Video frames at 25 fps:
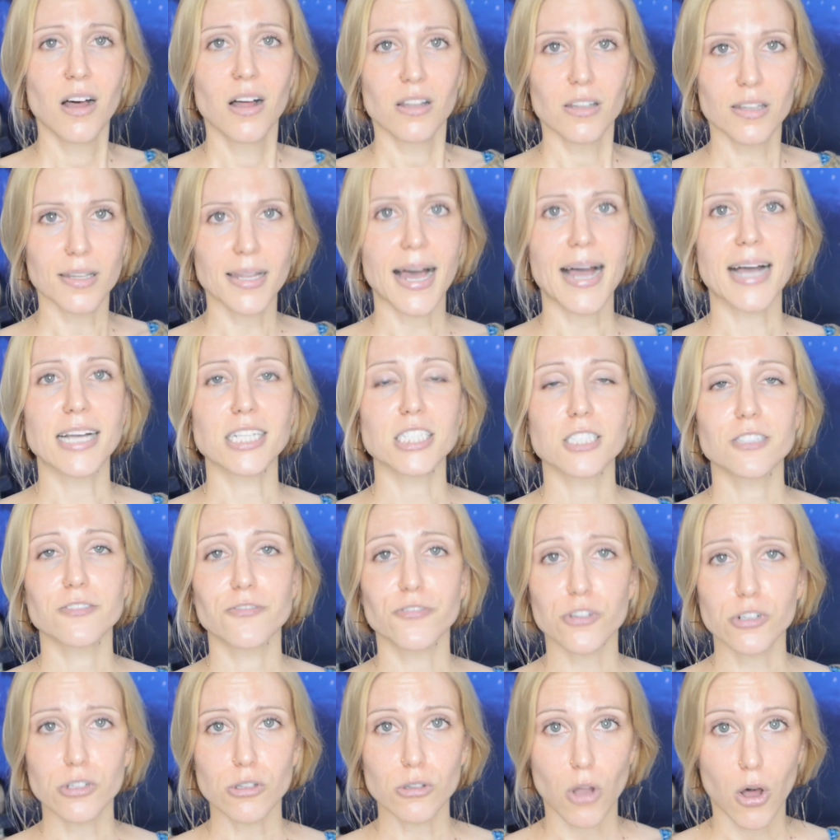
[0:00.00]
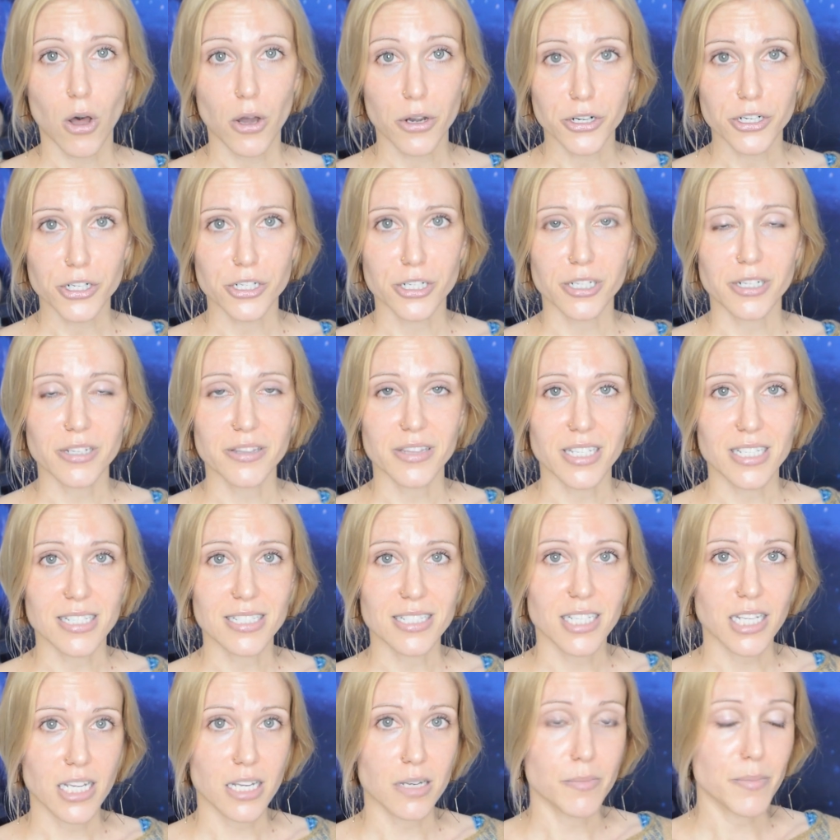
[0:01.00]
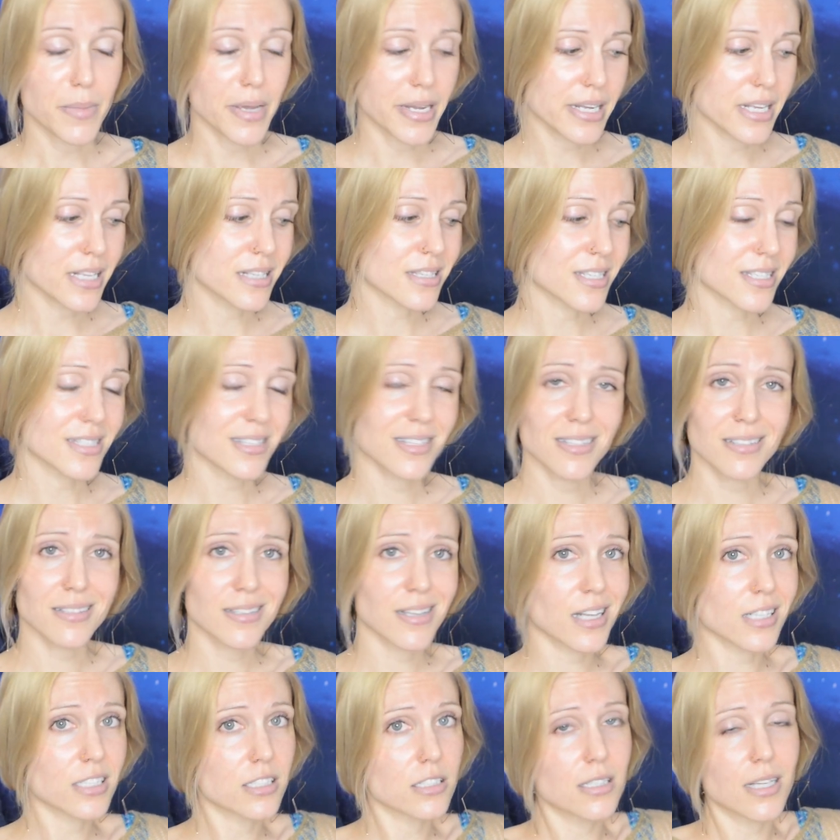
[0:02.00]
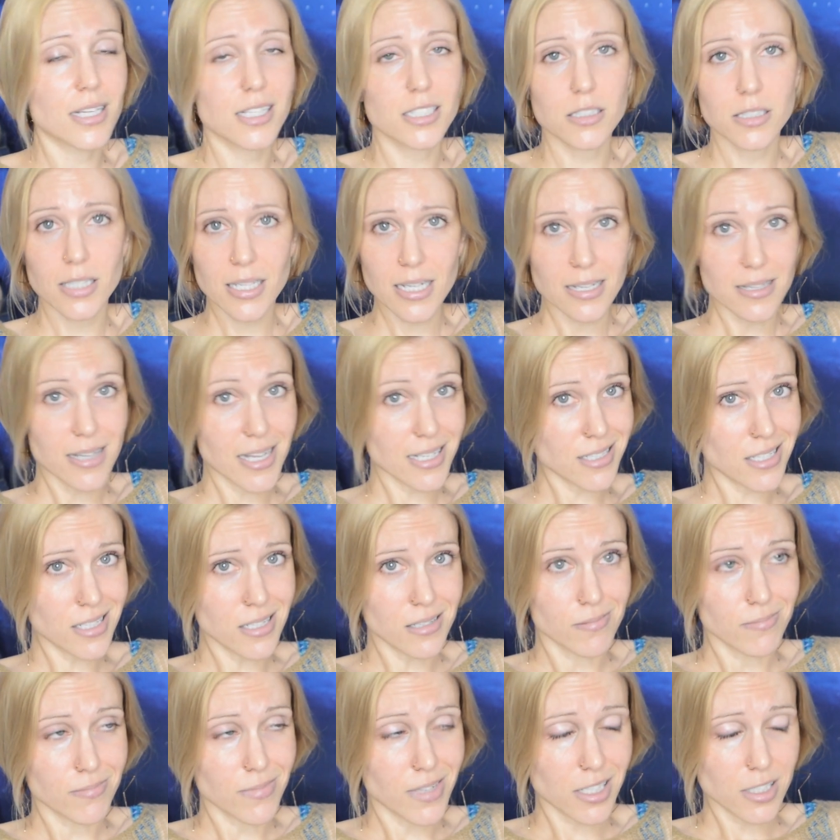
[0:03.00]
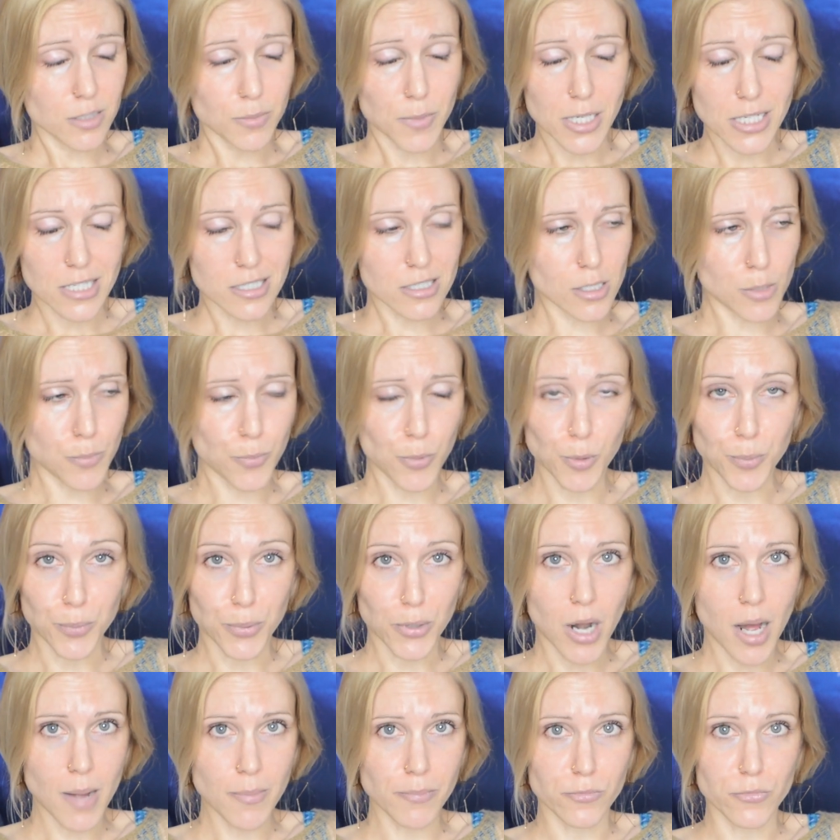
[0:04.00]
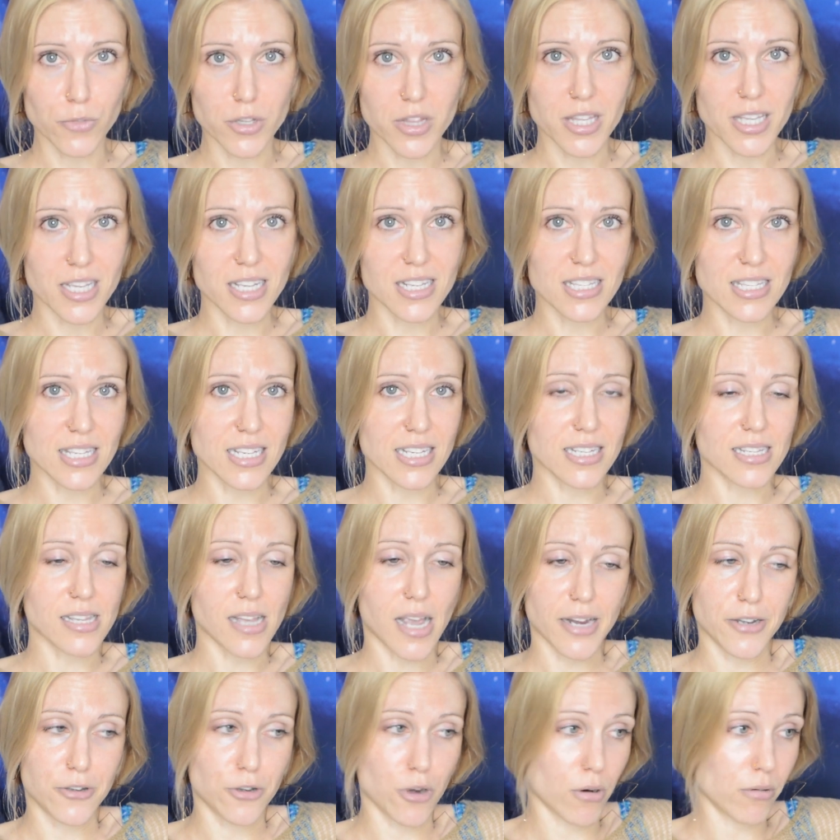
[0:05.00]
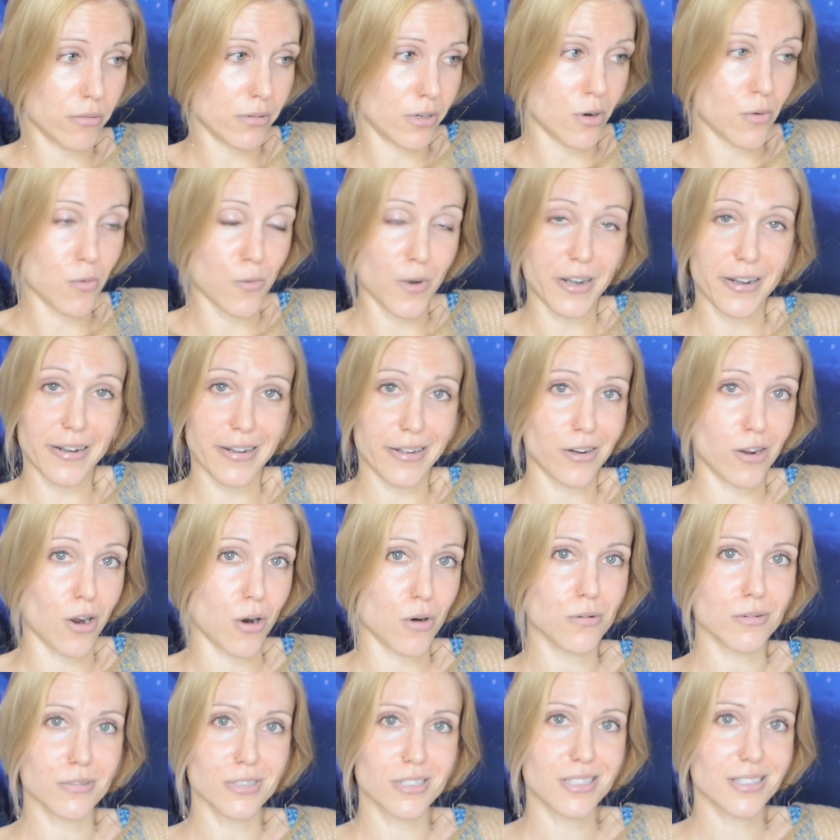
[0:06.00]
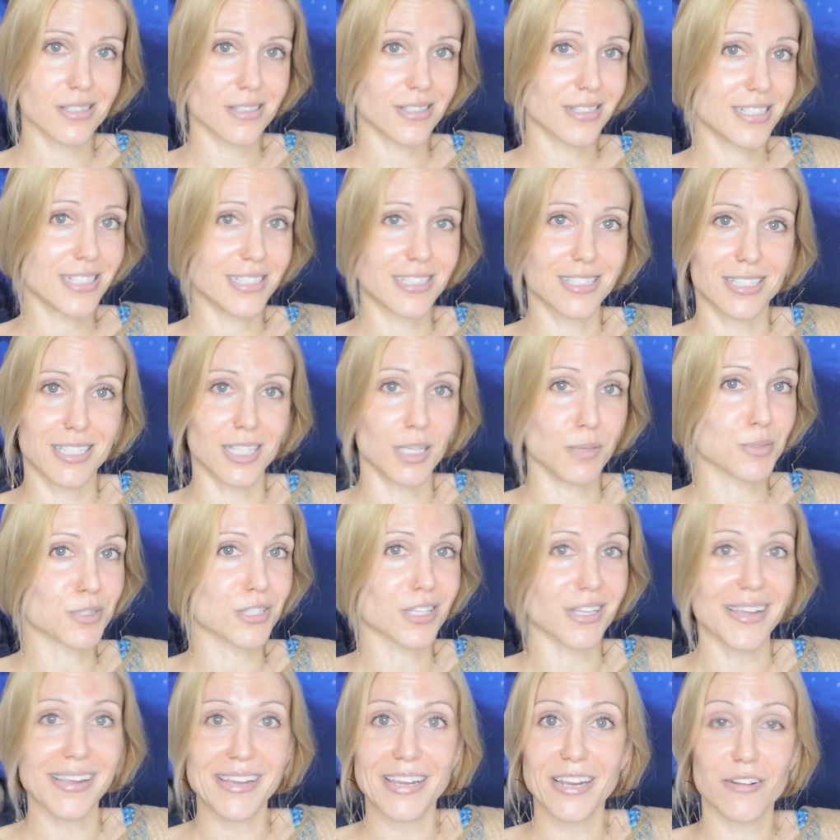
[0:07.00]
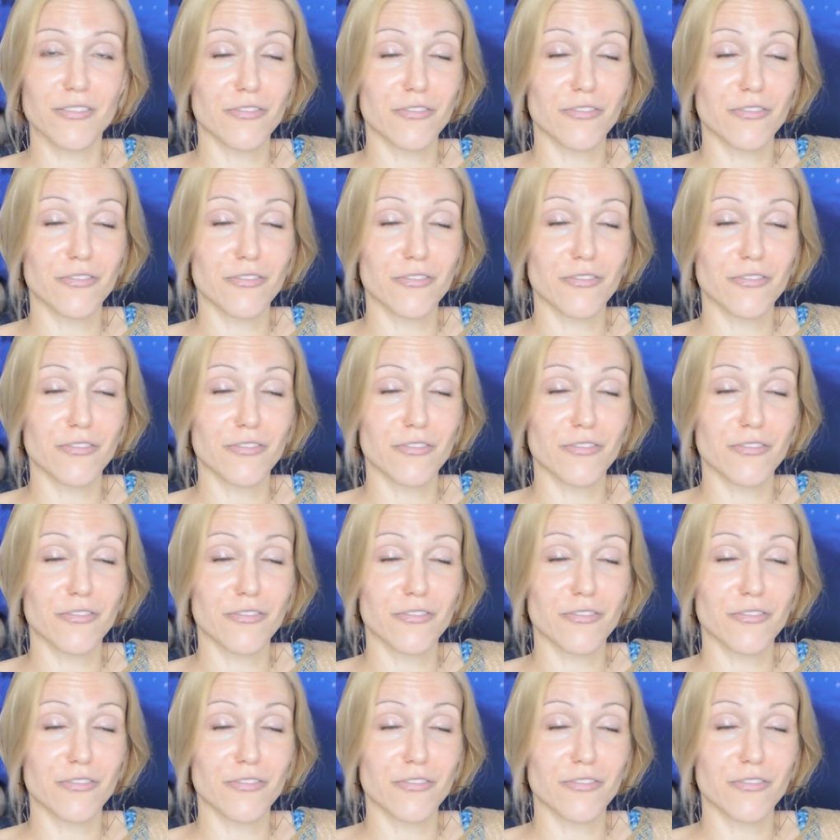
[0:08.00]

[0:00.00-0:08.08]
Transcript: lasts for longer than 10 minutes. And, and that's, that's, that, that's it. That's my simple problem with this is I don't know where it goes. It seems like it